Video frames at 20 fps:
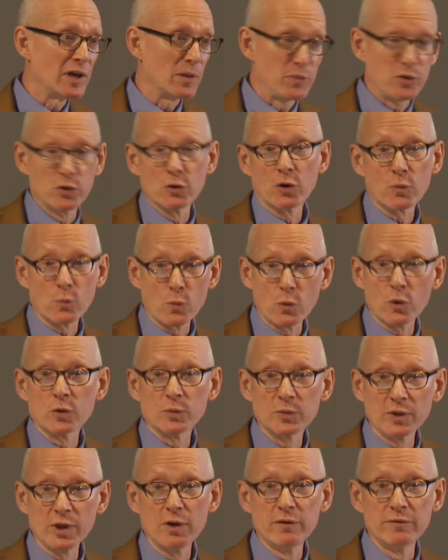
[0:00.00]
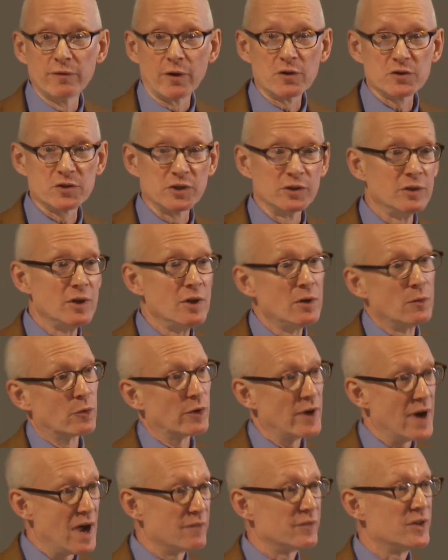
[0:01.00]
a pure warm glow version
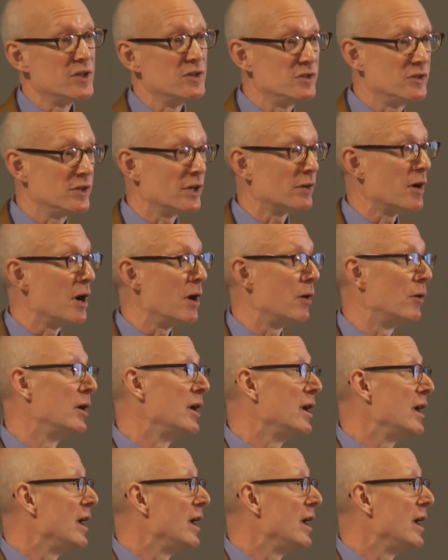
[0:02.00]
where alpha is 0